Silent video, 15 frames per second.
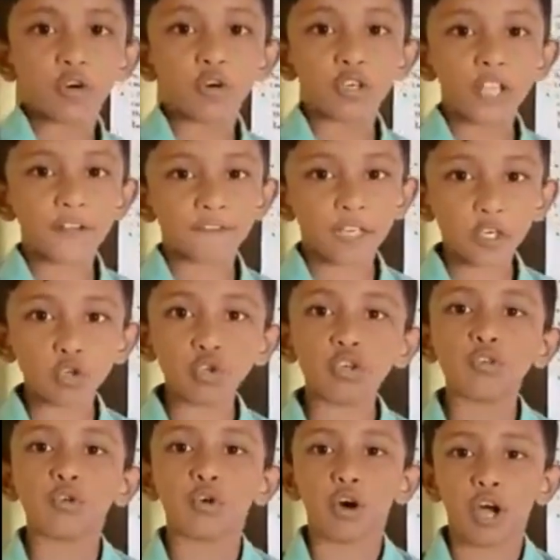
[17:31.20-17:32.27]
good
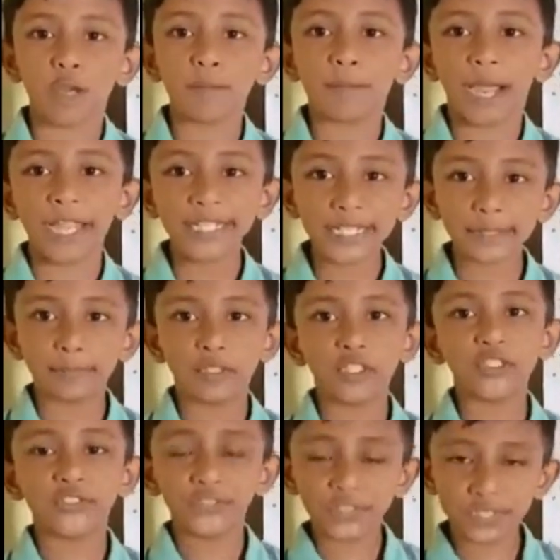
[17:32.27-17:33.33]
afternoon to all. My name
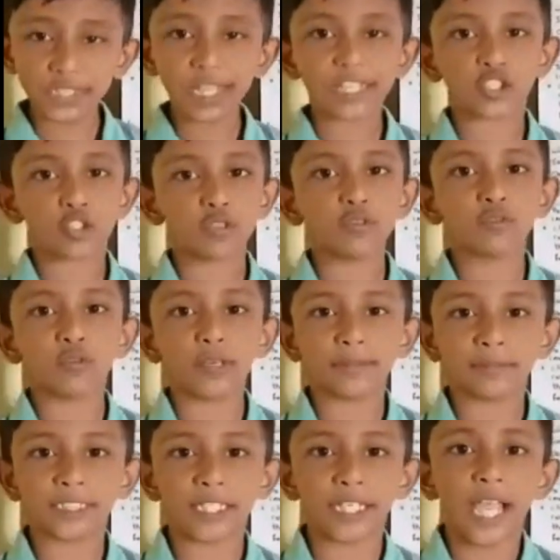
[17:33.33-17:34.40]
is Sridhar
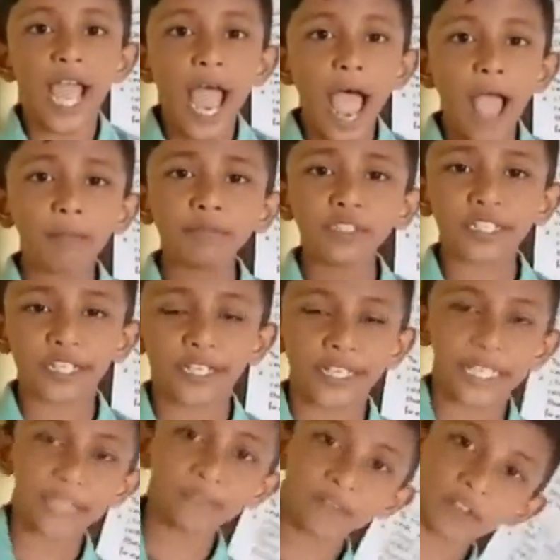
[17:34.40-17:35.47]
Suramshi. I am studying
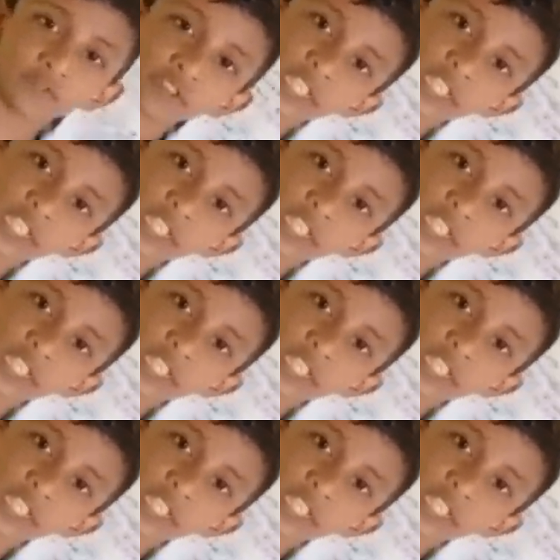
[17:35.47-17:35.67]
in 5th